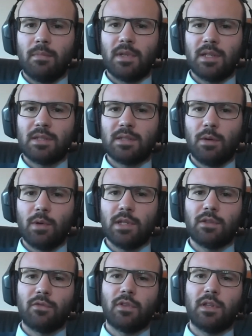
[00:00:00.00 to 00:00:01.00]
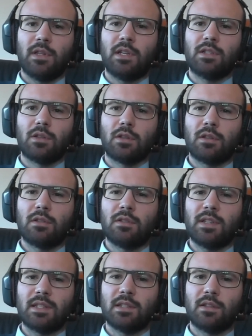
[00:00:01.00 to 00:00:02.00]
series of digital
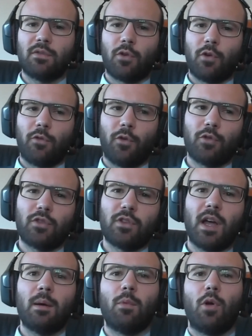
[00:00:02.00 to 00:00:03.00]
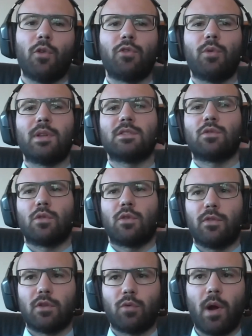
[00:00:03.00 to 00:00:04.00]
sessions for the first time, also as a sort
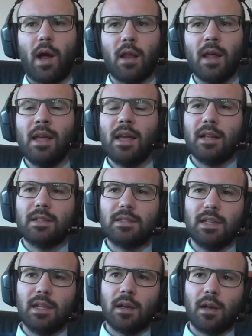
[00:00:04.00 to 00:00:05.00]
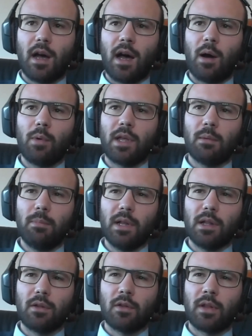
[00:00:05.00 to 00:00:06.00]
of a trial, and seeing how we can
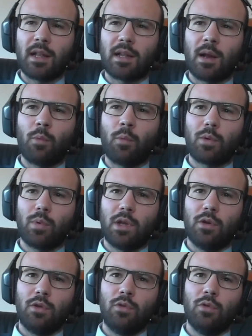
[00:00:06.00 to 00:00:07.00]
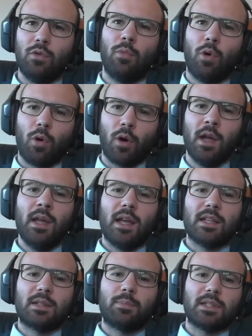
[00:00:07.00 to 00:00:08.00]
build on that and what we could do more,
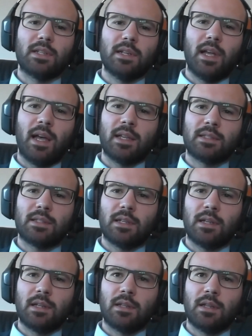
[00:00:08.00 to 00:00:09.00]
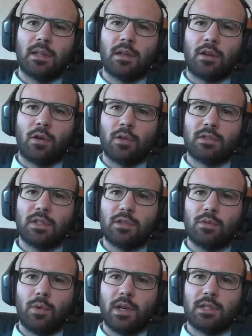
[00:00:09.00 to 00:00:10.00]
especially as the current
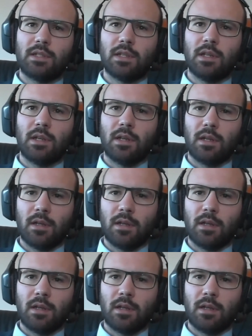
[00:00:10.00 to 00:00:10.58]
situation